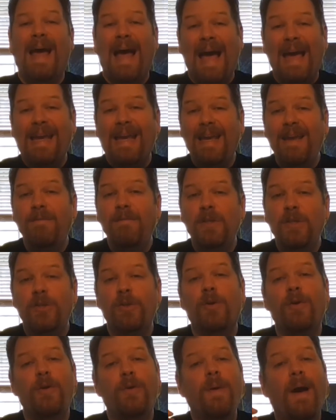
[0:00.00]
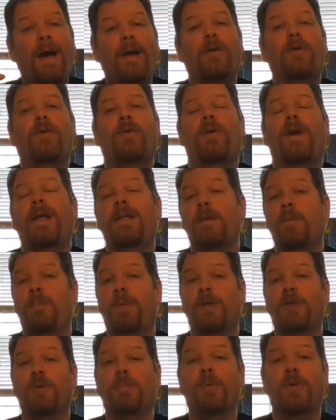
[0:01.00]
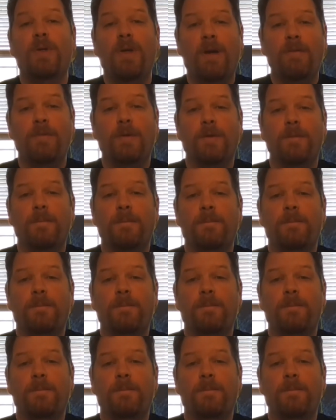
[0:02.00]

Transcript: I even show you how to create the picture book cover.